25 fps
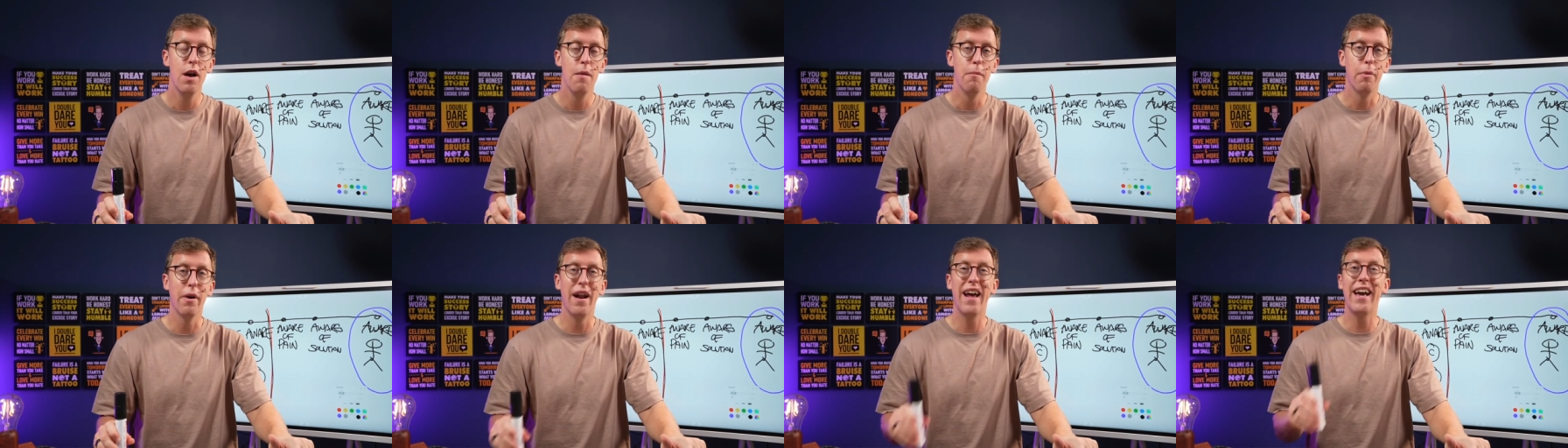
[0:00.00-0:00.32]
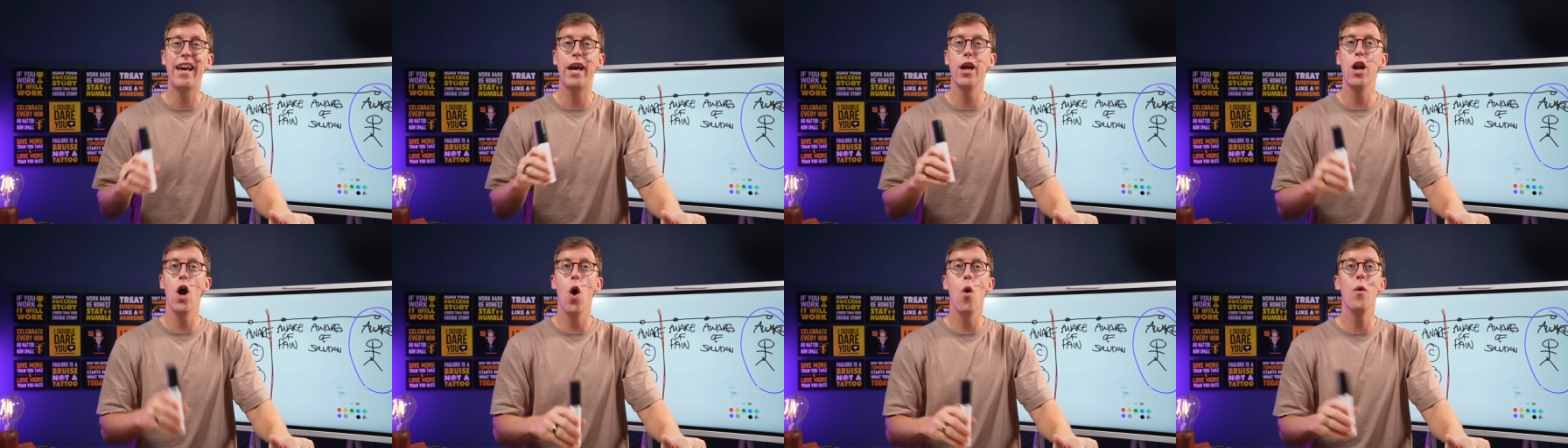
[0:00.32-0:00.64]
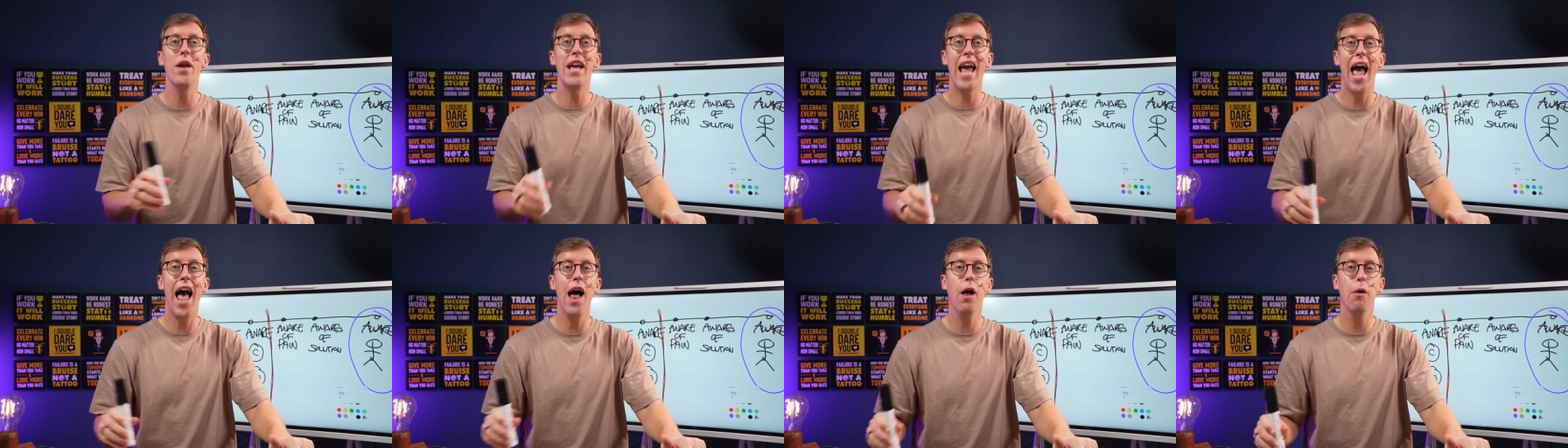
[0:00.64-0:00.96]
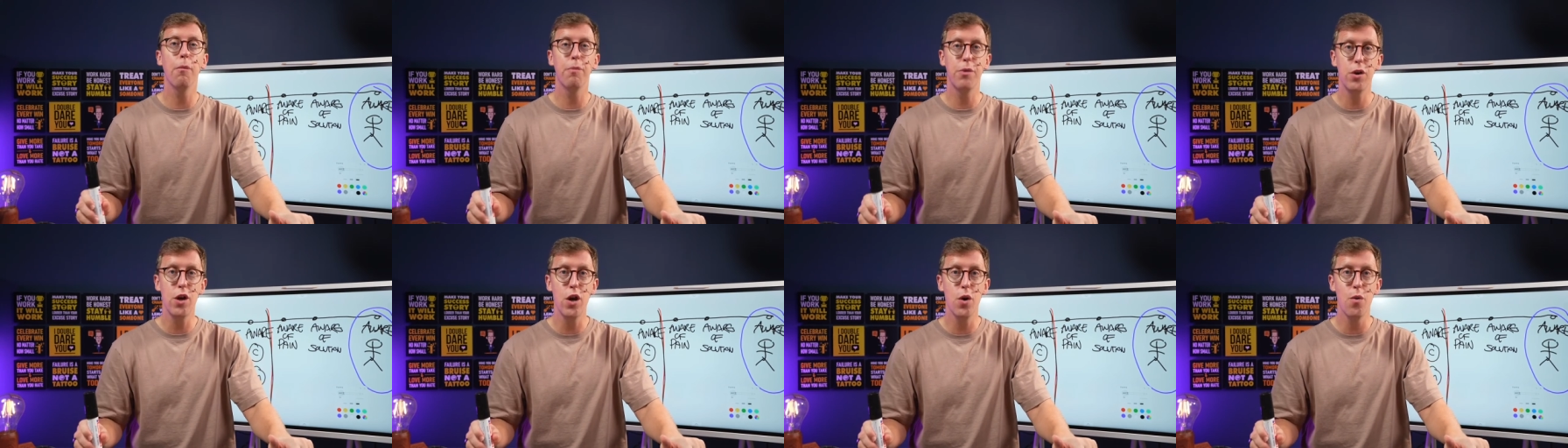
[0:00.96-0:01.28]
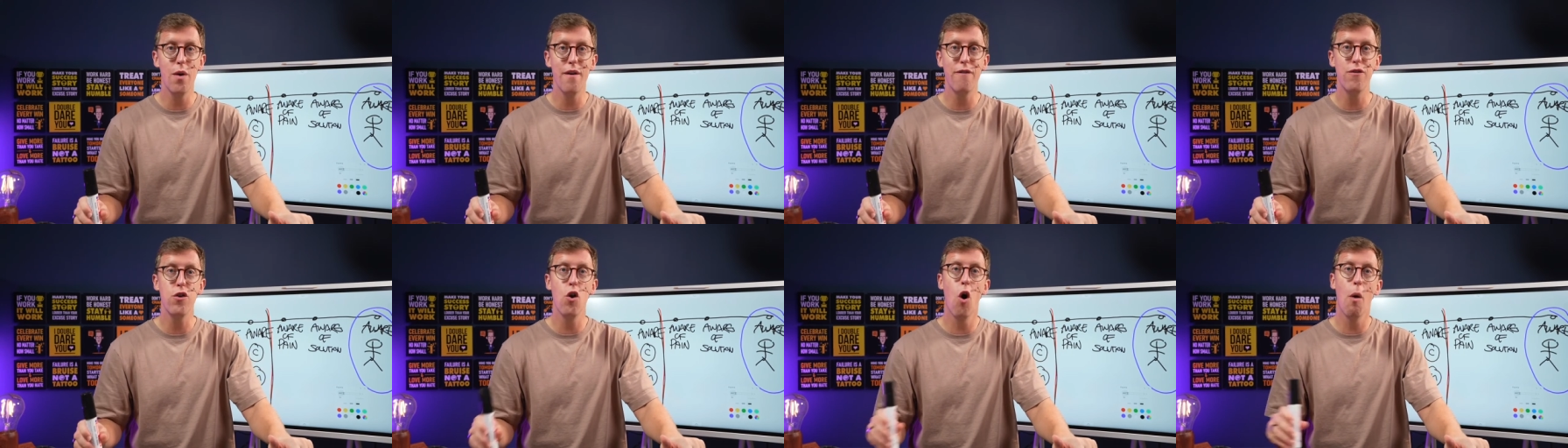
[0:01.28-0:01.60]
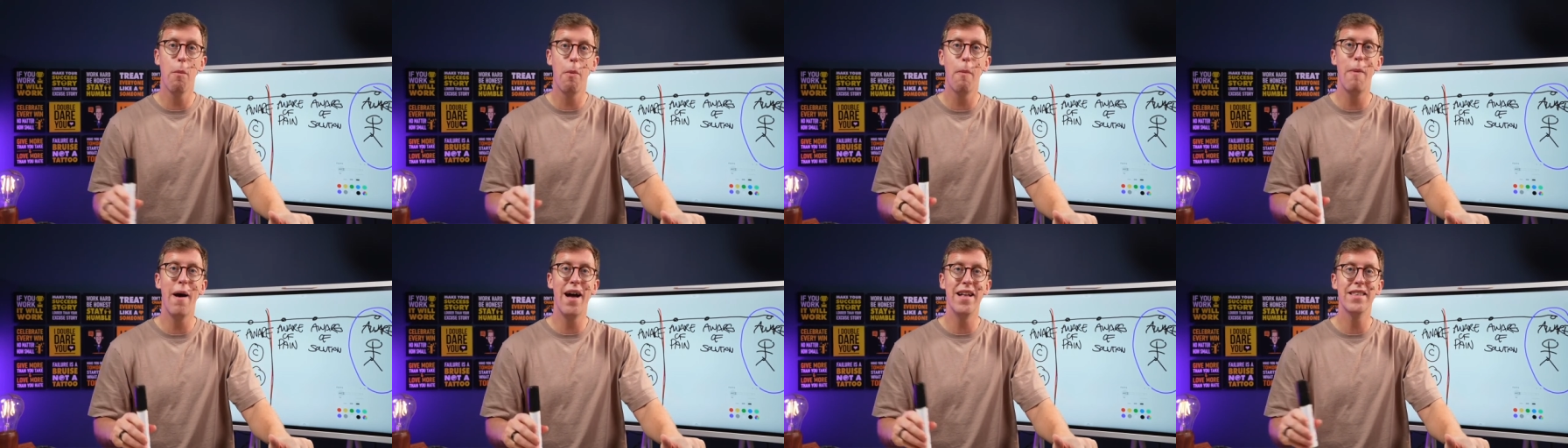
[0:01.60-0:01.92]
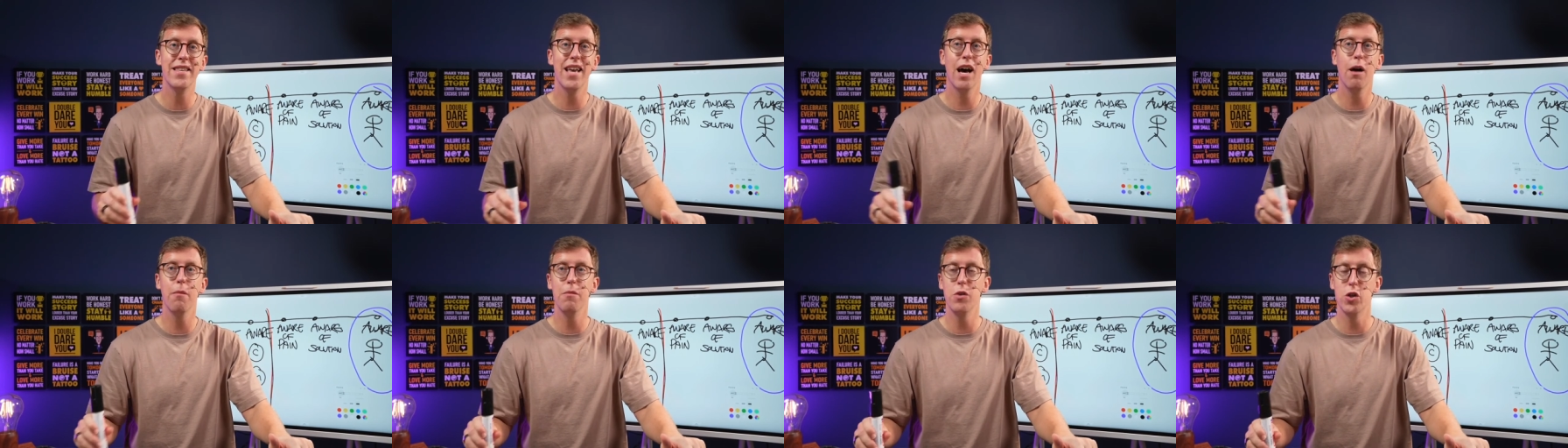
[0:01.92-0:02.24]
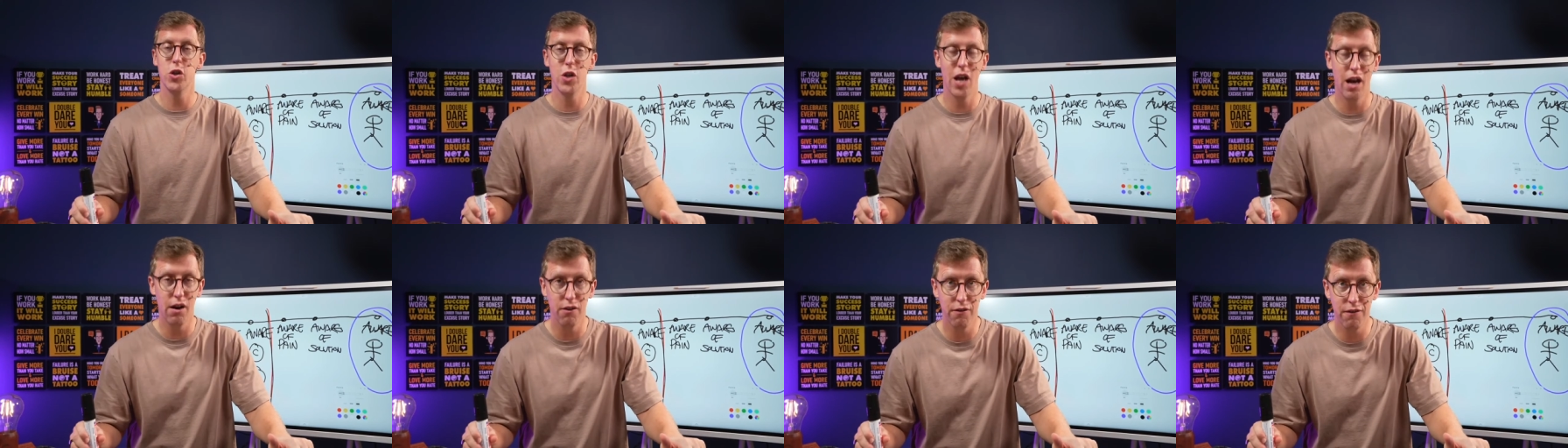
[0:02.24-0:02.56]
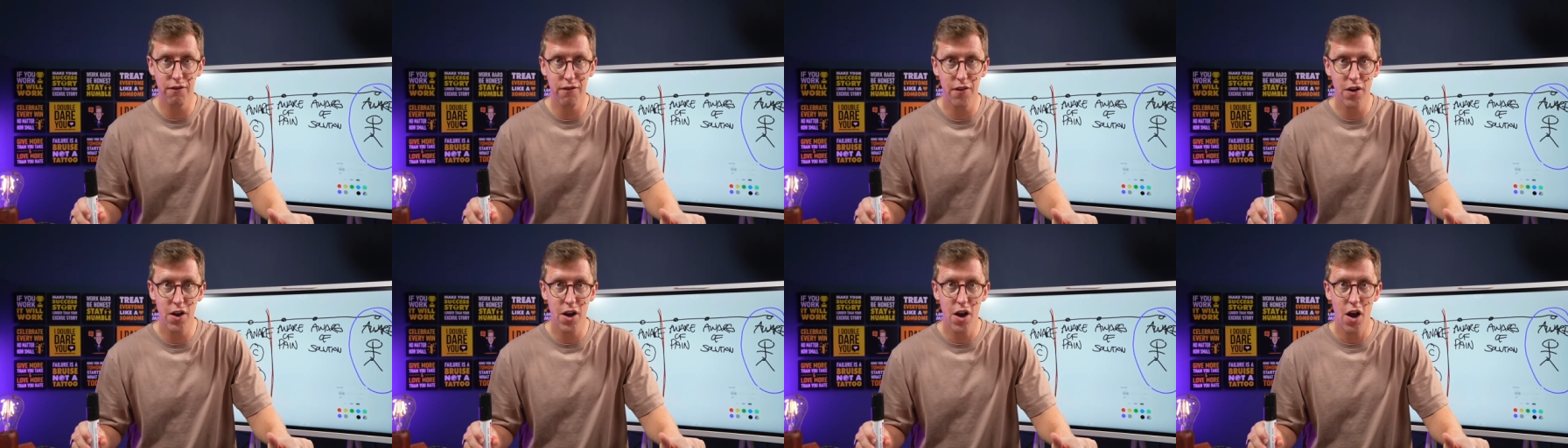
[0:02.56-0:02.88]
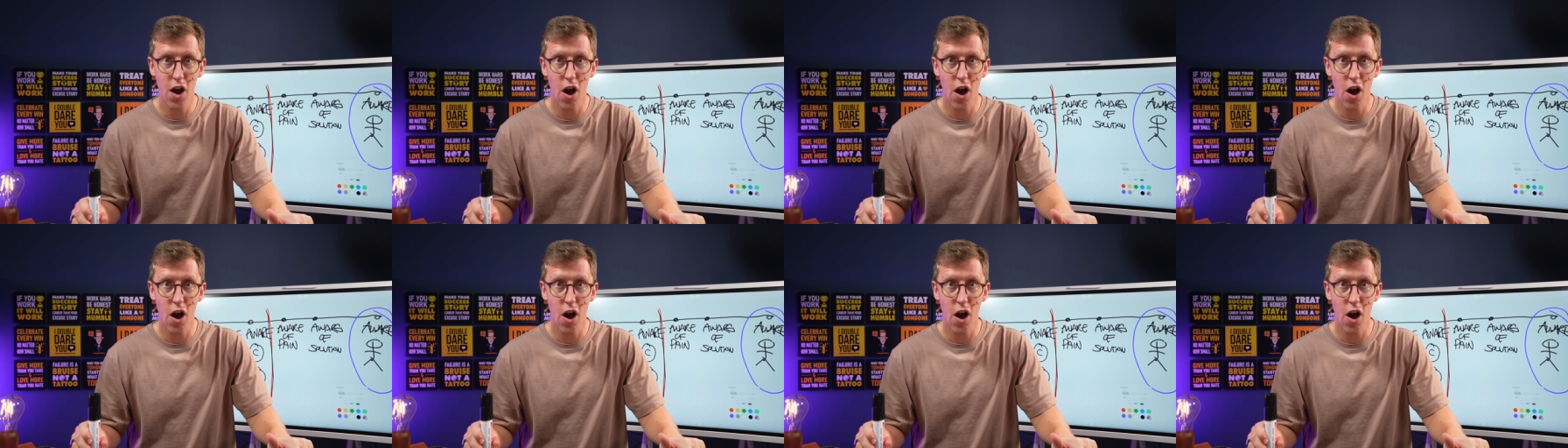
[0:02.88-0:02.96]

But I can only help you if you're prepared to help yourself.